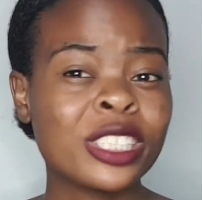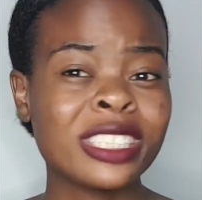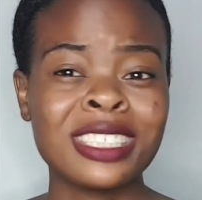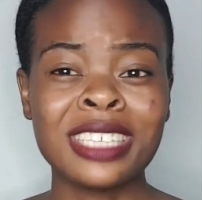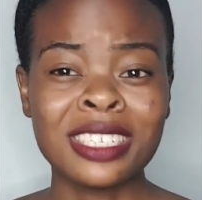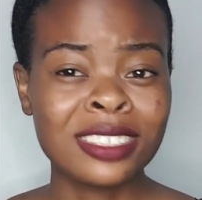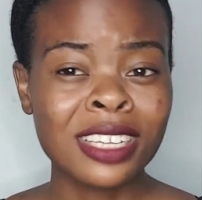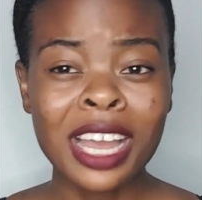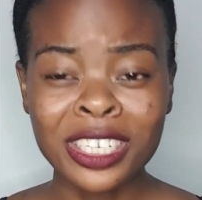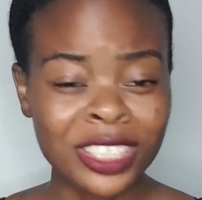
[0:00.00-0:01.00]
She's
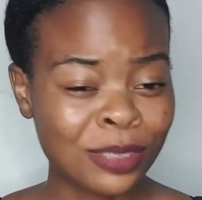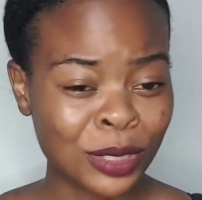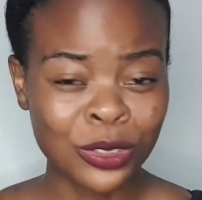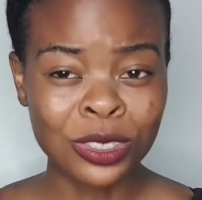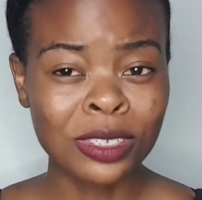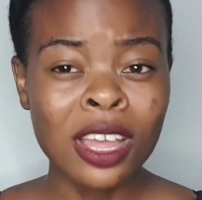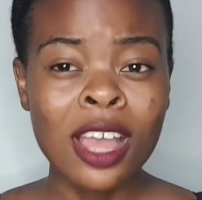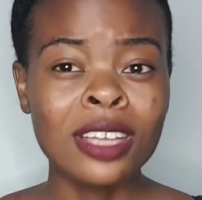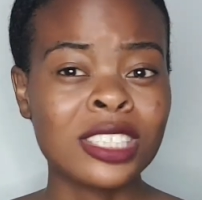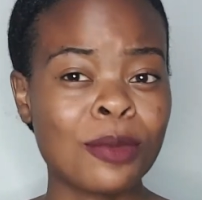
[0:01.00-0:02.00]
done adjustments on
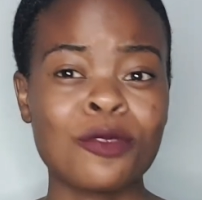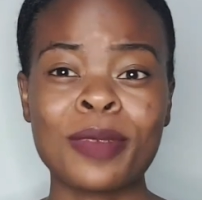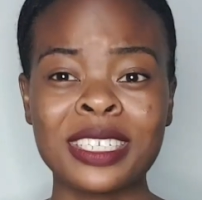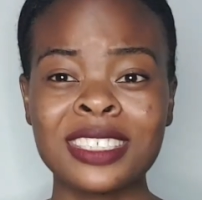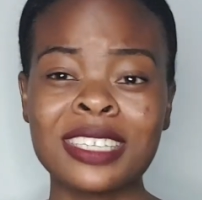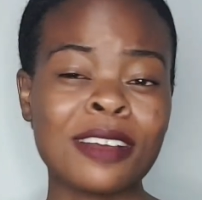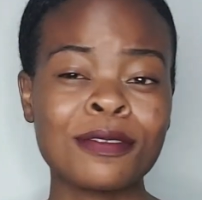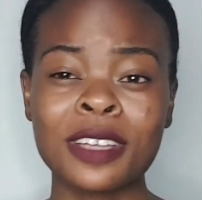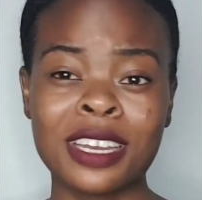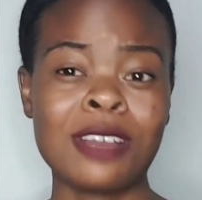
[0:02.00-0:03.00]
some of my stuff,
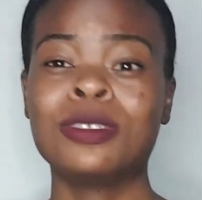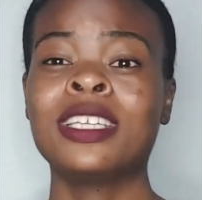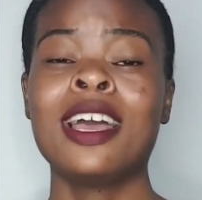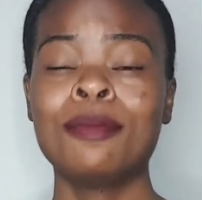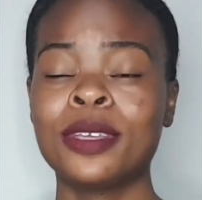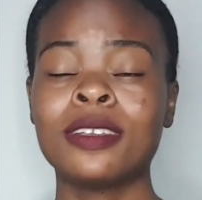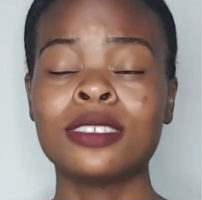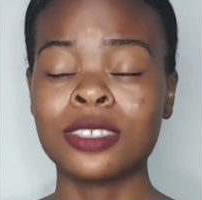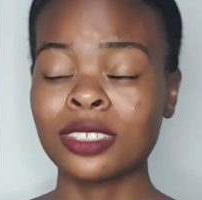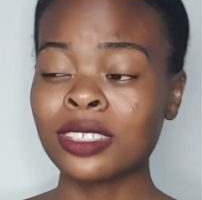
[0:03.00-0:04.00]
and I was happy.
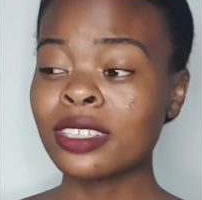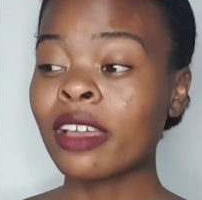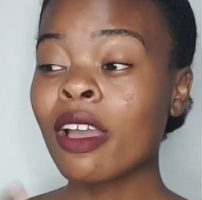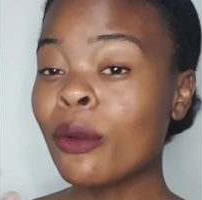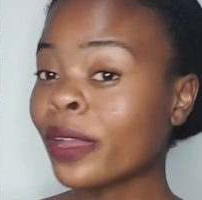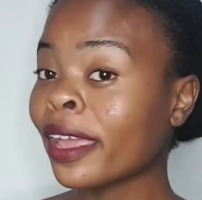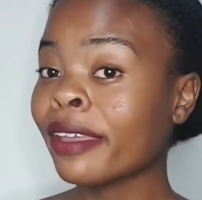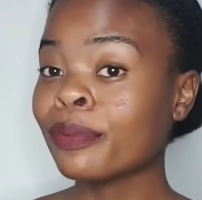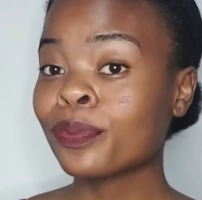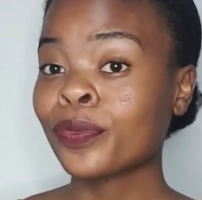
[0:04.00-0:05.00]
So I was just like,
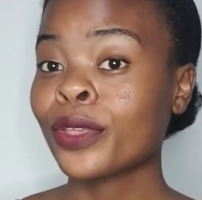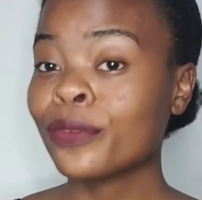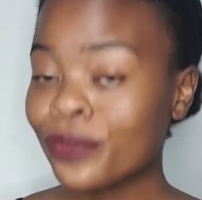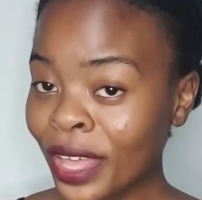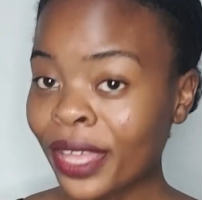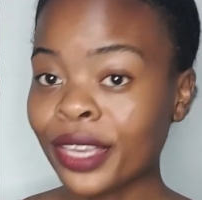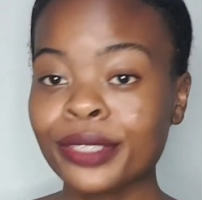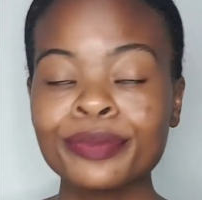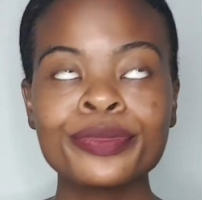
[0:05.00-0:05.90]
okay, fine.